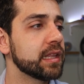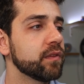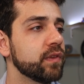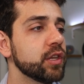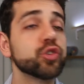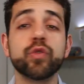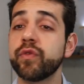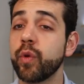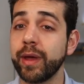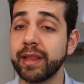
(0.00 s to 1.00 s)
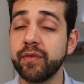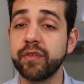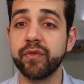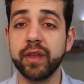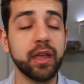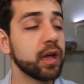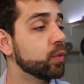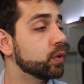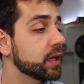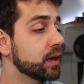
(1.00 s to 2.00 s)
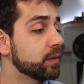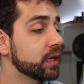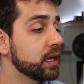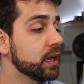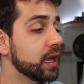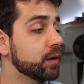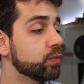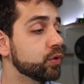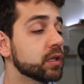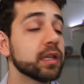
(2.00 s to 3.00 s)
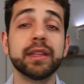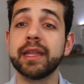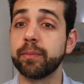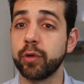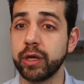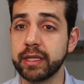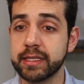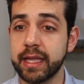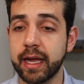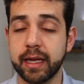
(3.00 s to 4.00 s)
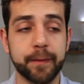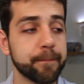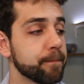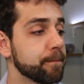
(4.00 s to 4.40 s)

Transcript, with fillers: that I finish configuring everything, I will come here and put deploy the stack.